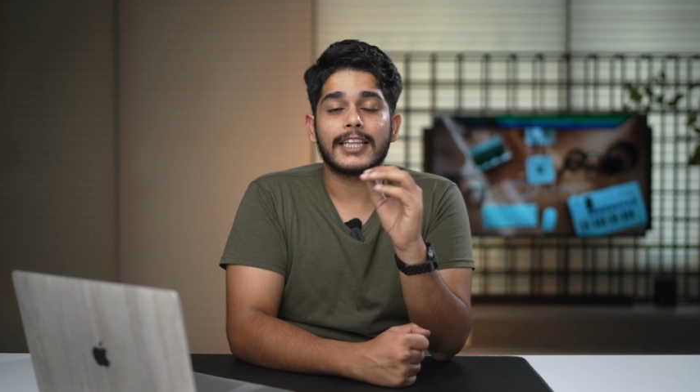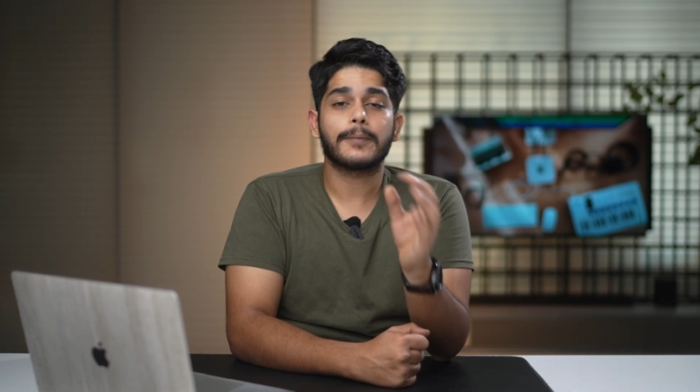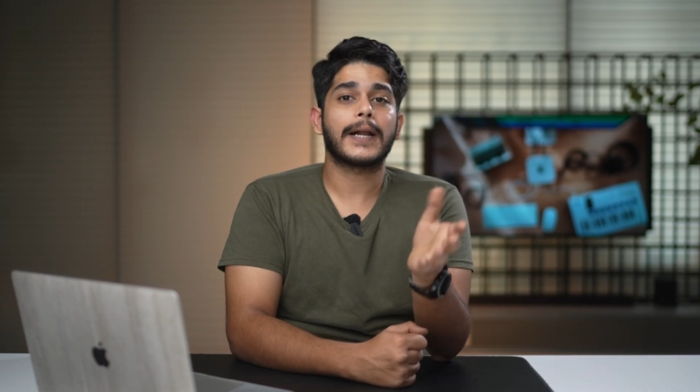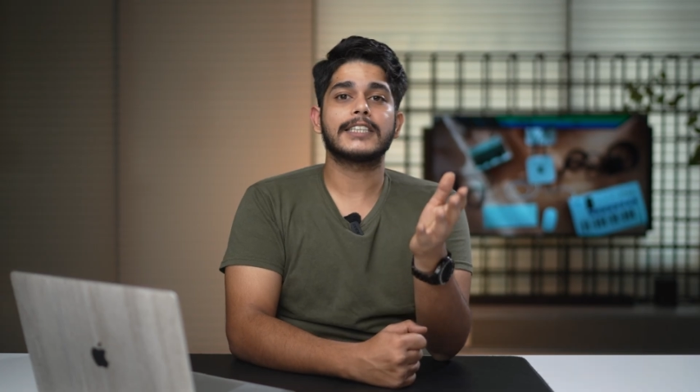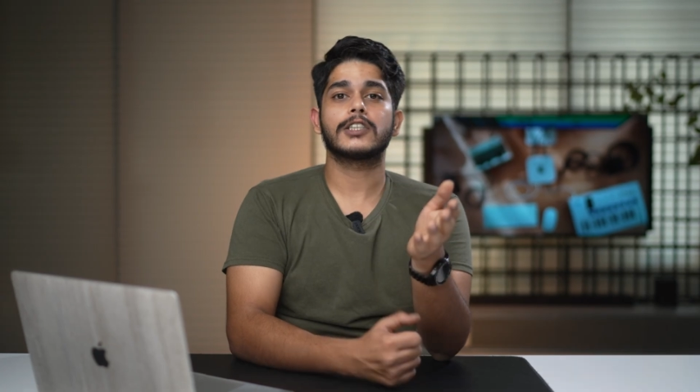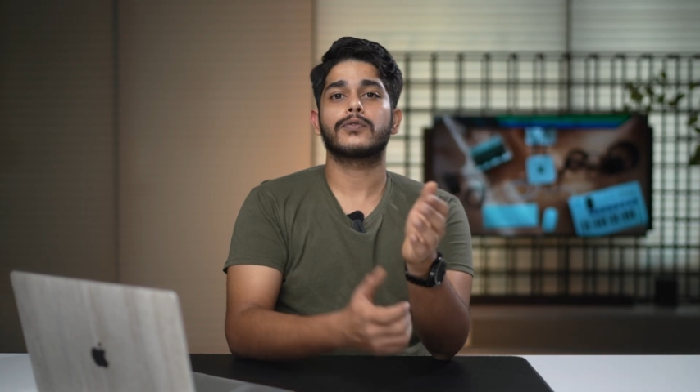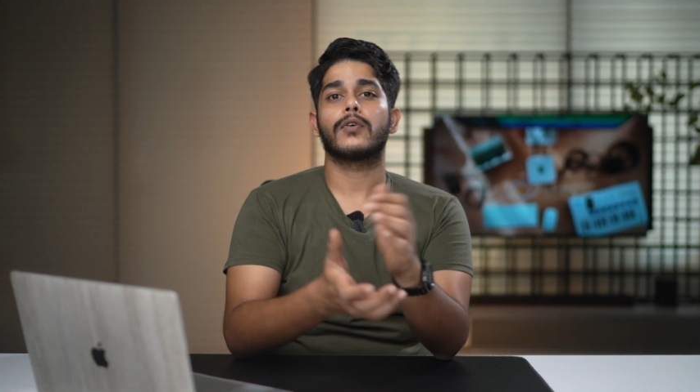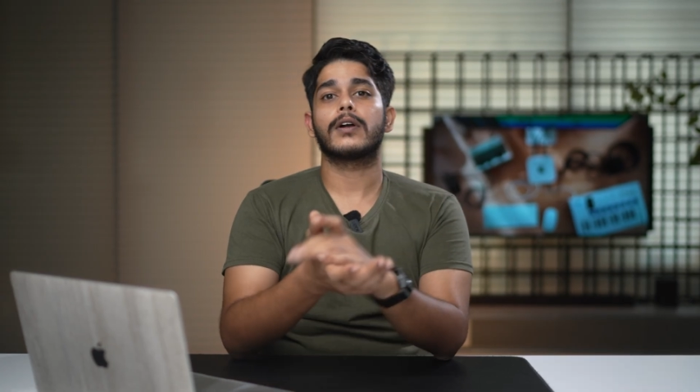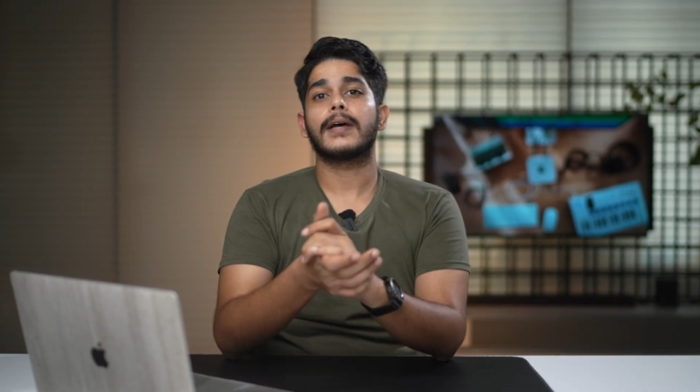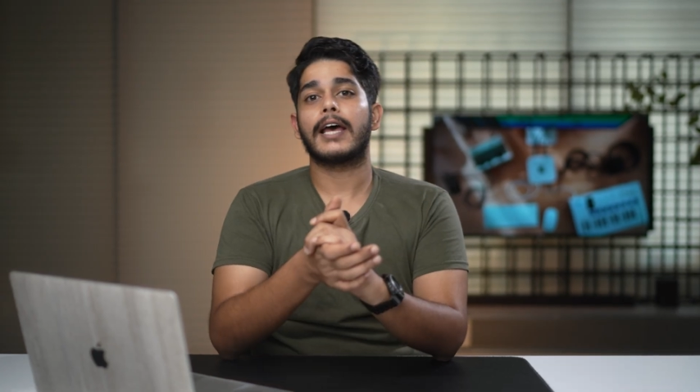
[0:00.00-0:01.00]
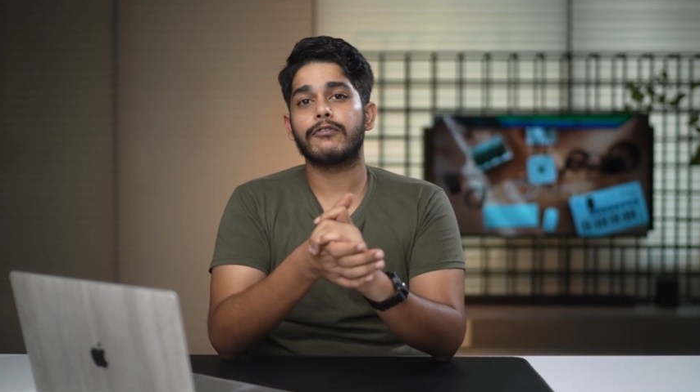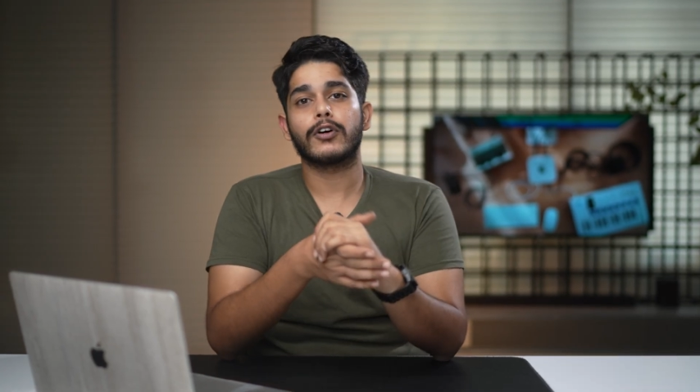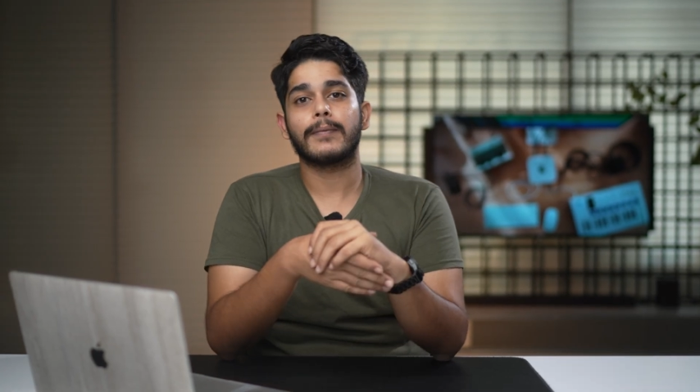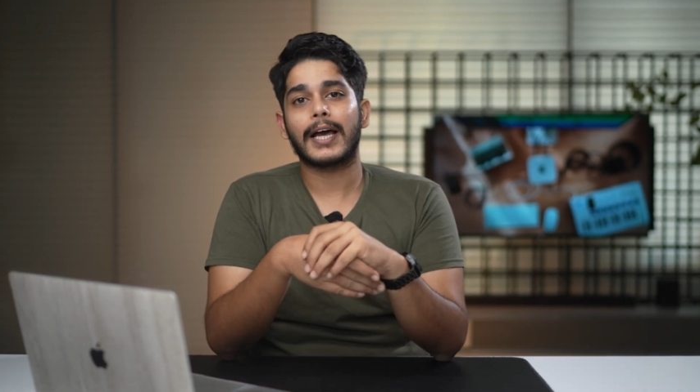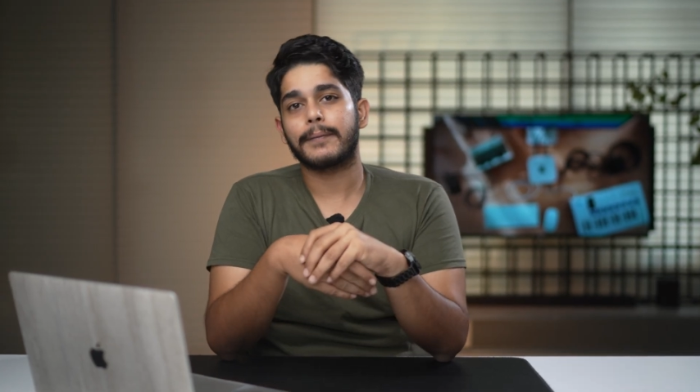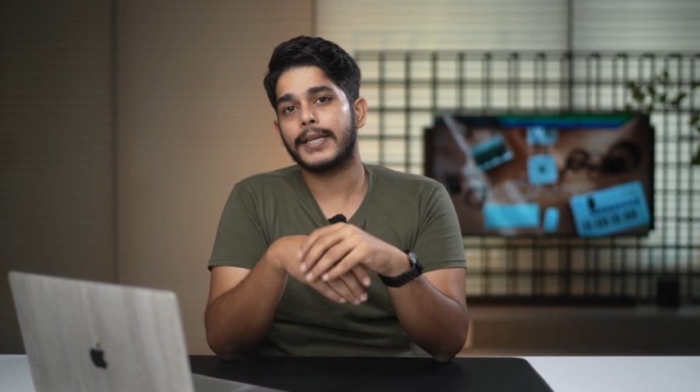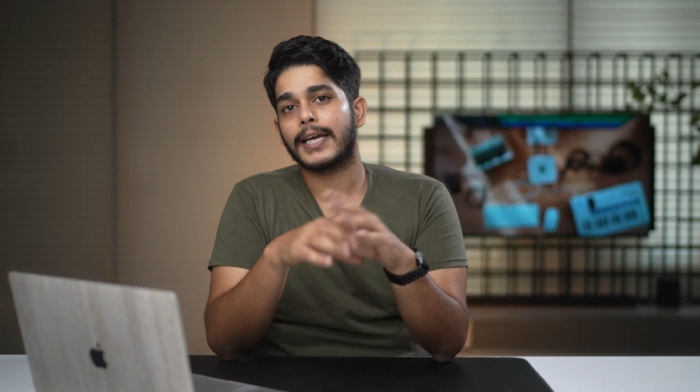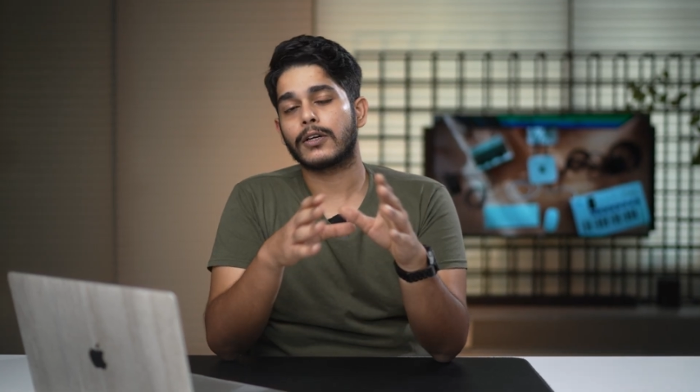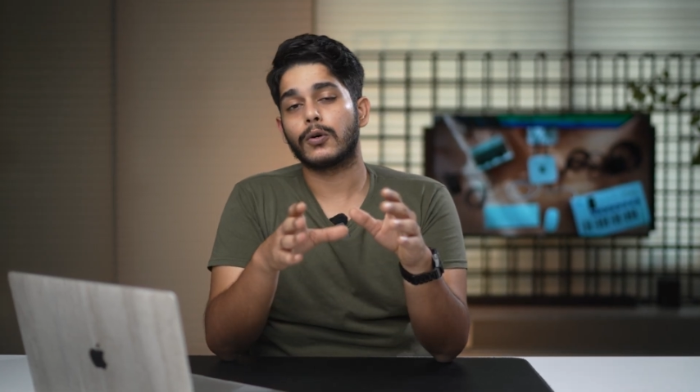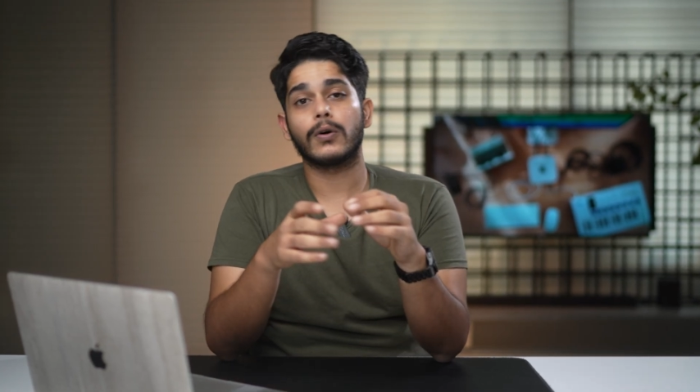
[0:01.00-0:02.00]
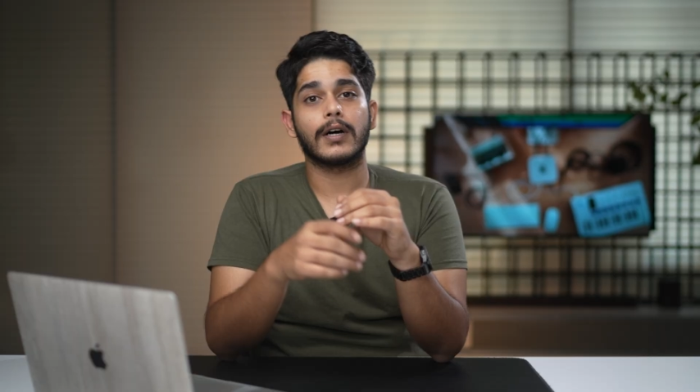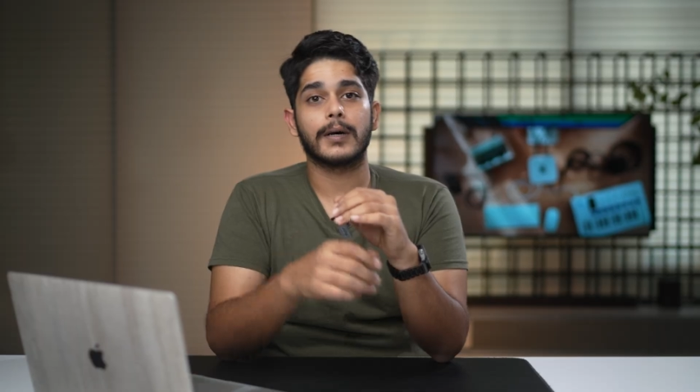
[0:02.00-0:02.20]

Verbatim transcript: And the prices for M4 Mac Mini can go